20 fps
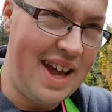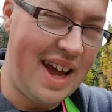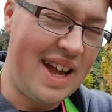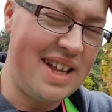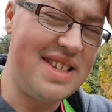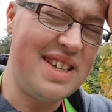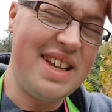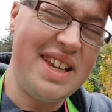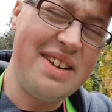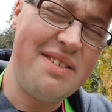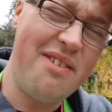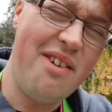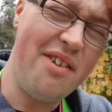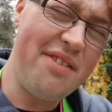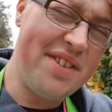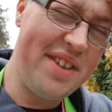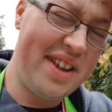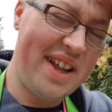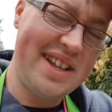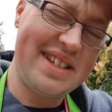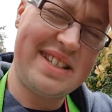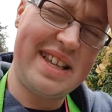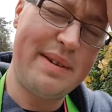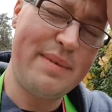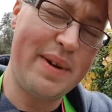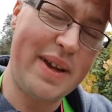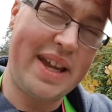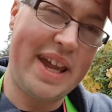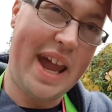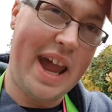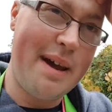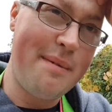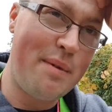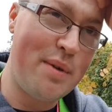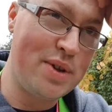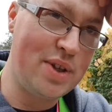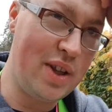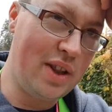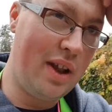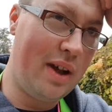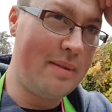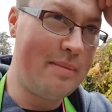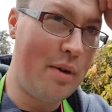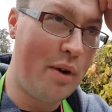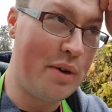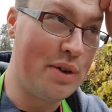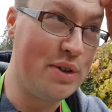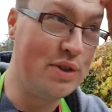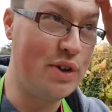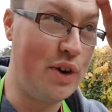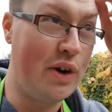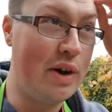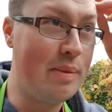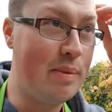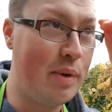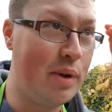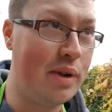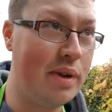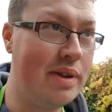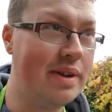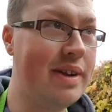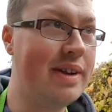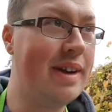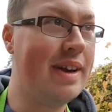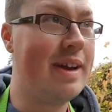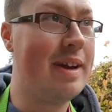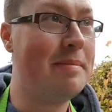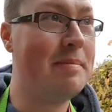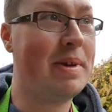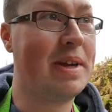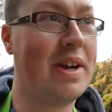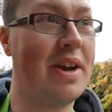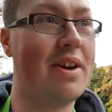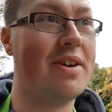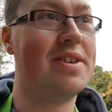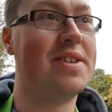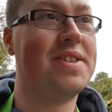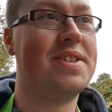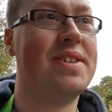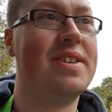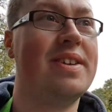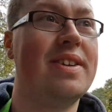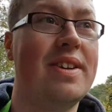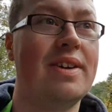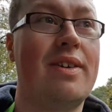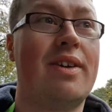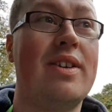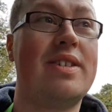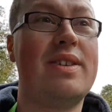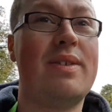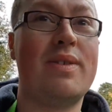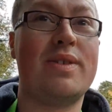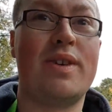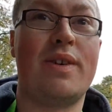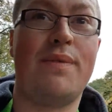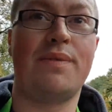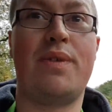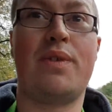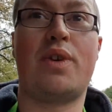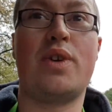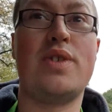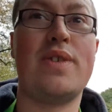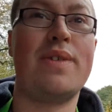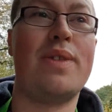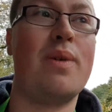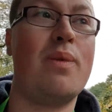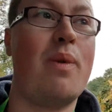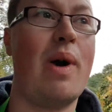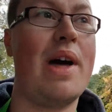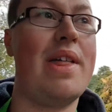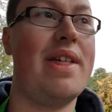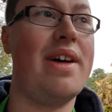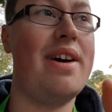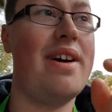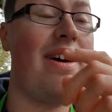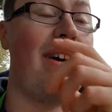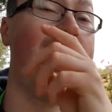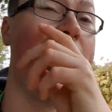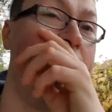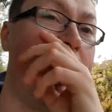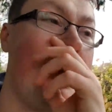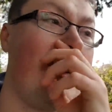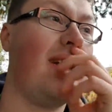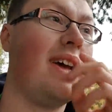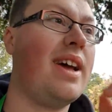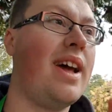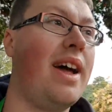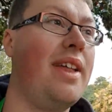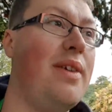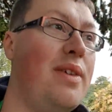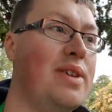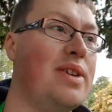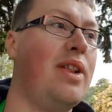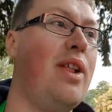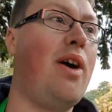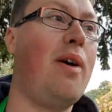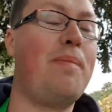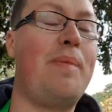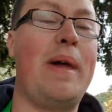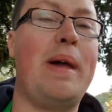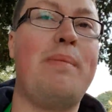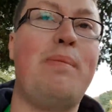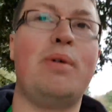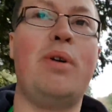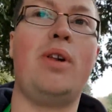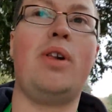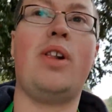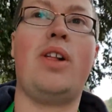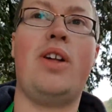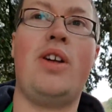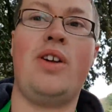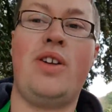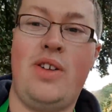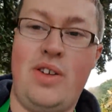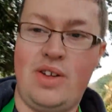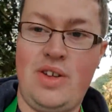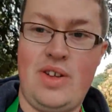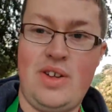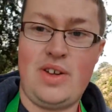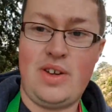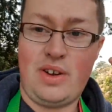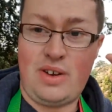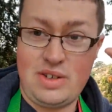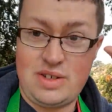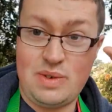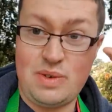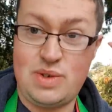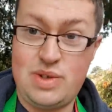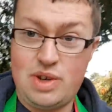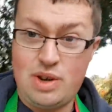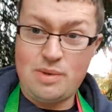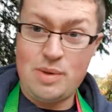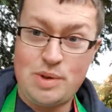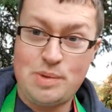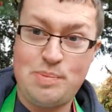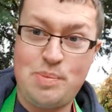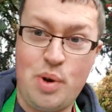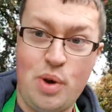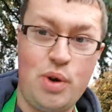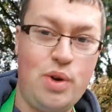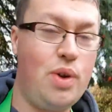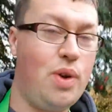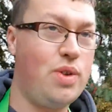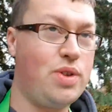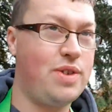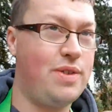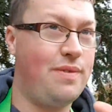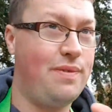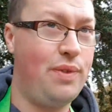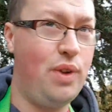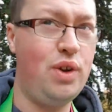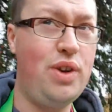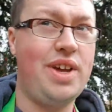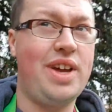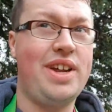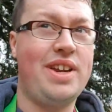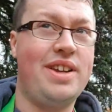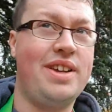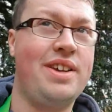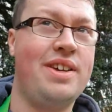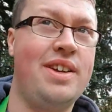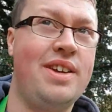I tell you what, the last time I came it was a lot more enjoyable because because it was of, because of the weather and there was a lot of people because there was so much puddles and flooding.